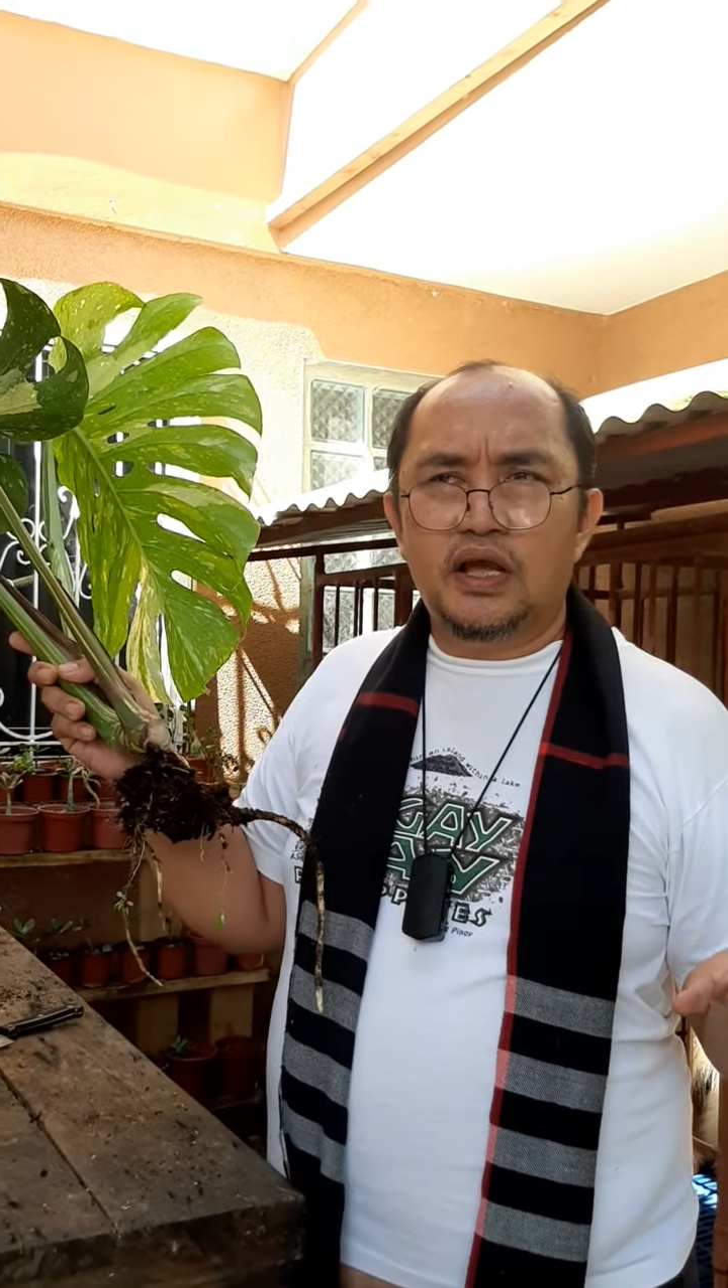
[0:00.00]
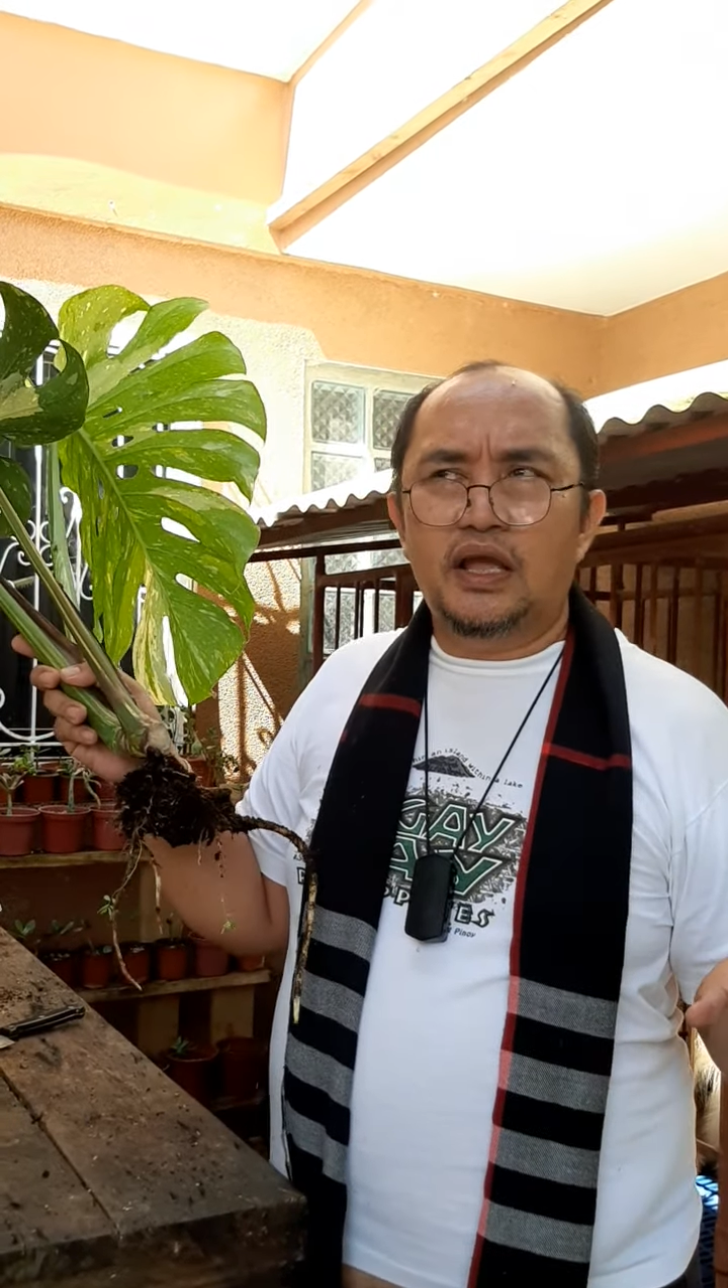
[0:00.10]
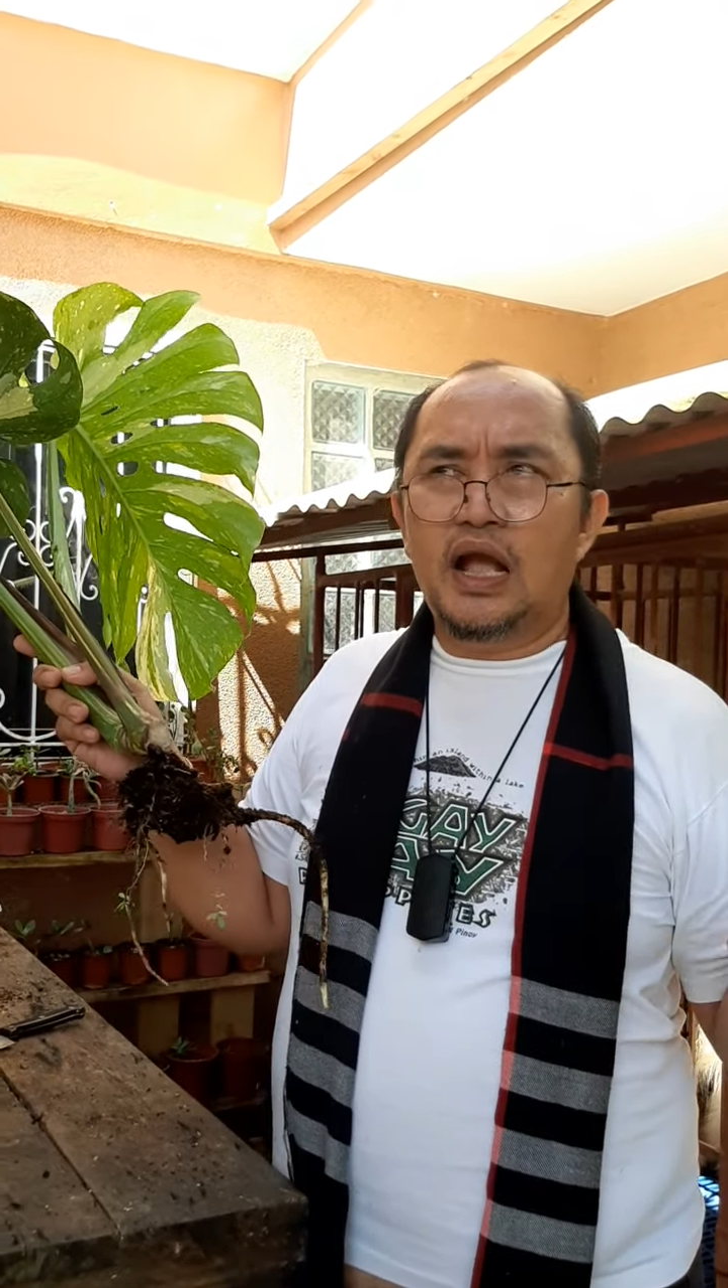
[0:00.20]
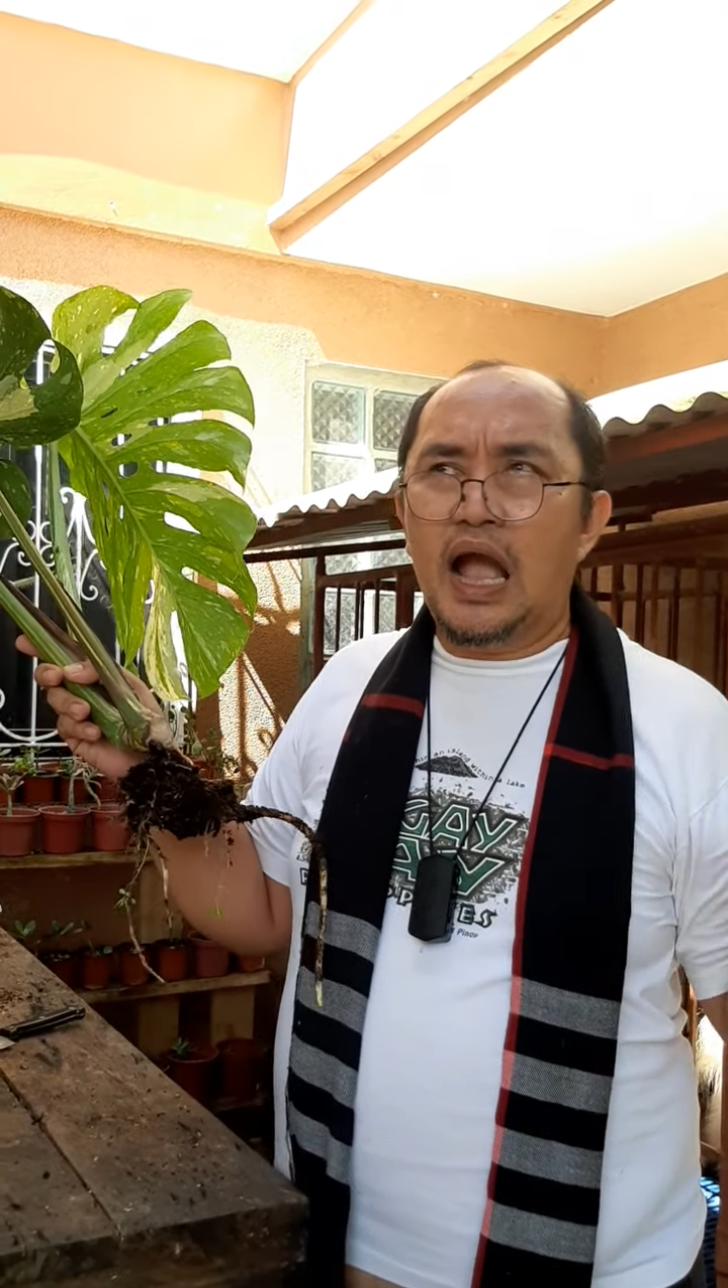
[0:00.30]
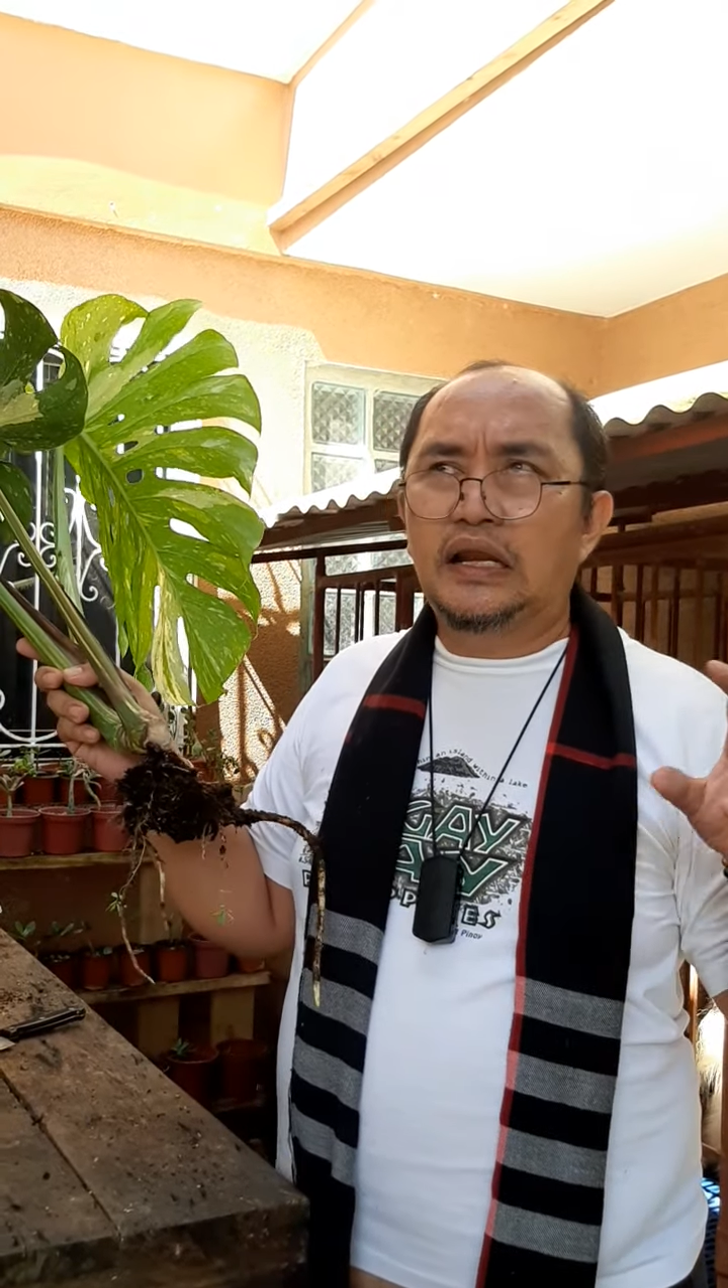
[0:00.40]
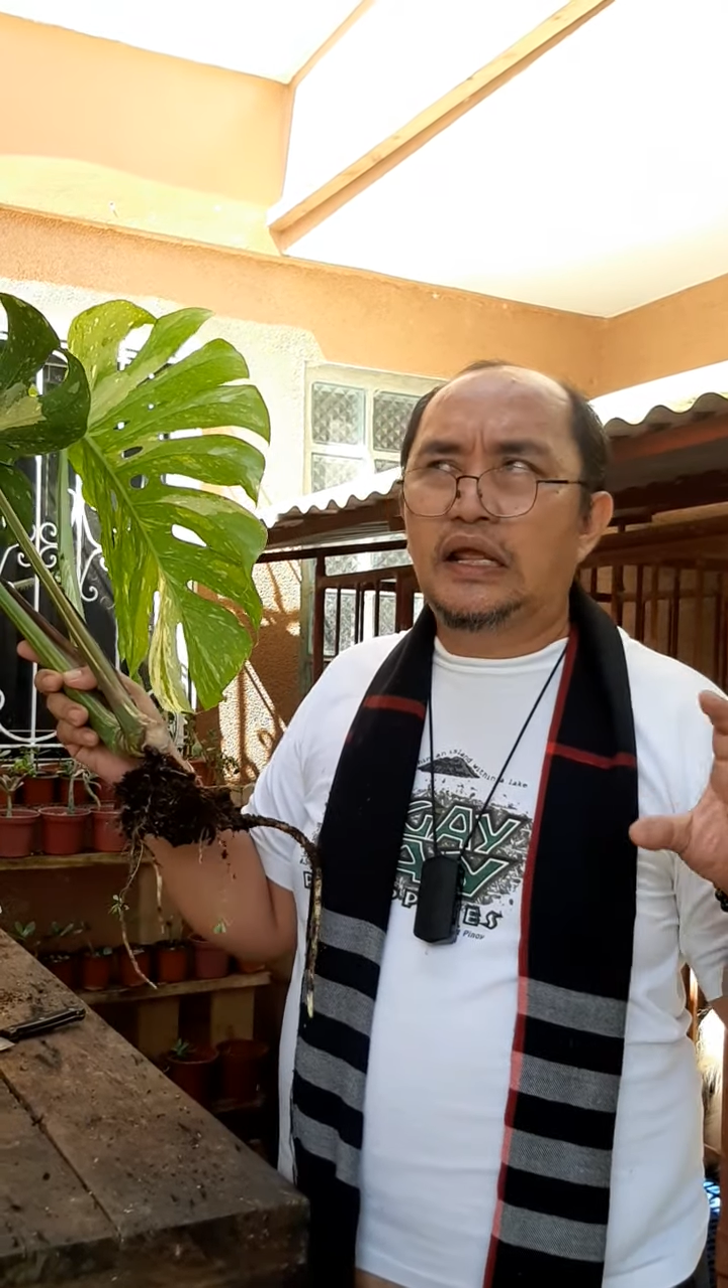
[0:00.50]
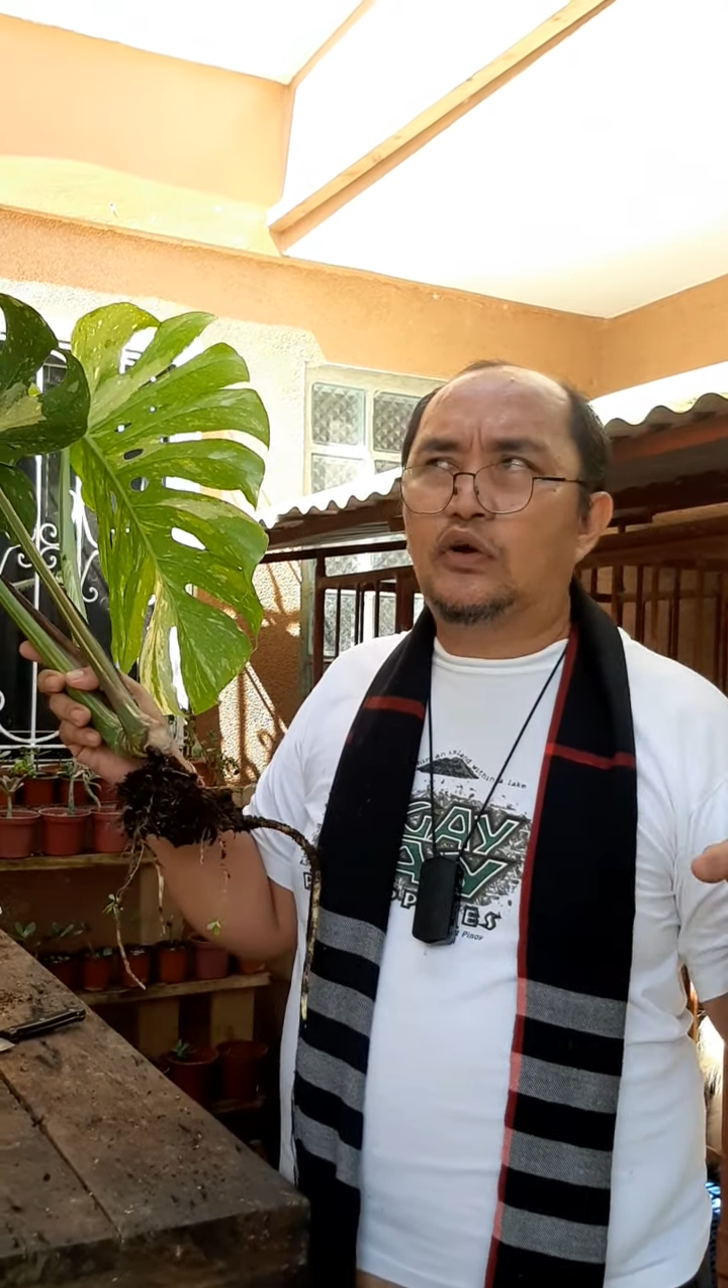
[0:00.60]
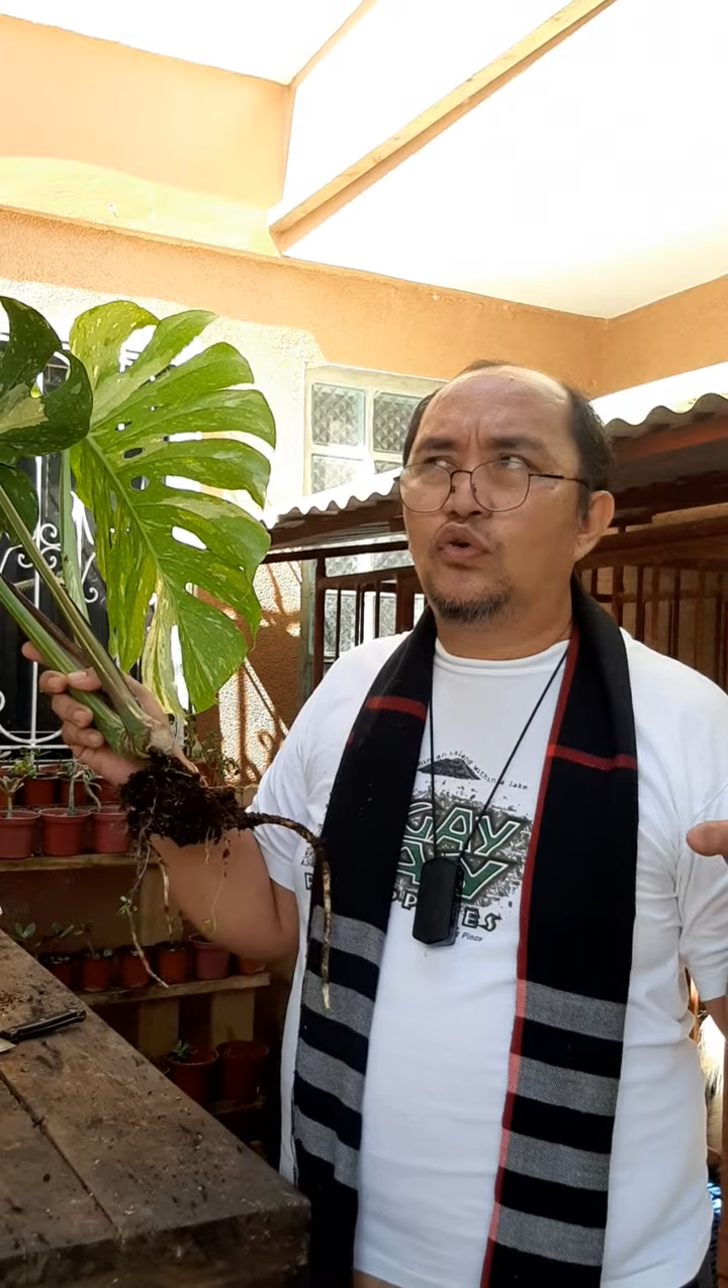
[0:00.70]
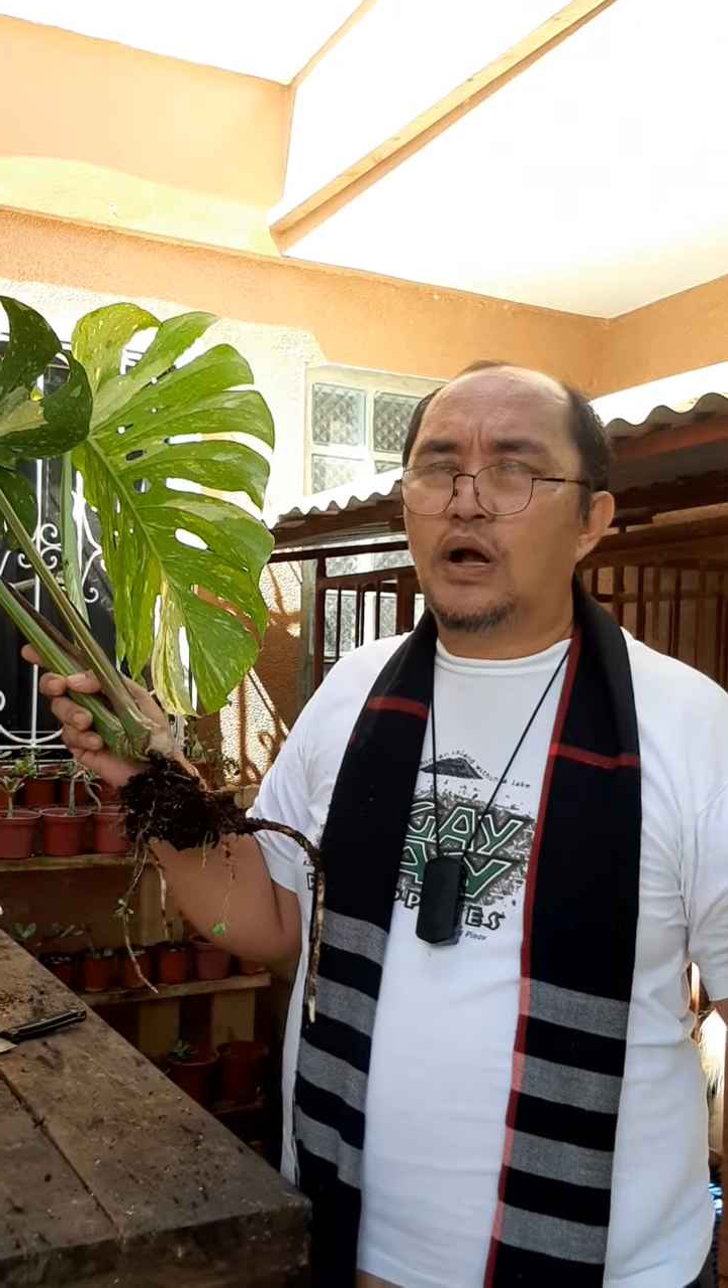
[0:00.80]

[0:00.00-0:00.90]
kay ngani kuno